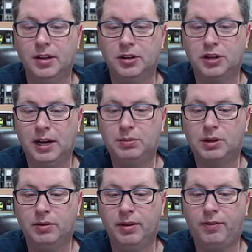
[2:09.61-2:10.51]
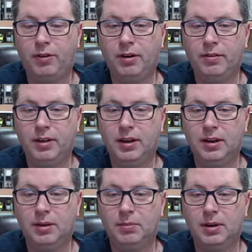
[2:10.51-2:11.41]
shapes on the front of
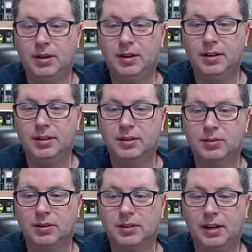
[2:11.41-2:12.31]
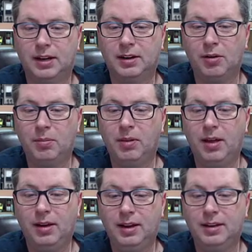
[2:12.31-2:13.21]
them. This one looks like a dome
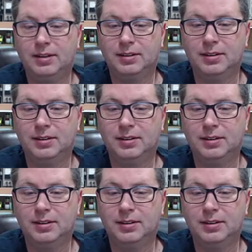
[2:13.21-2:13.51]
light.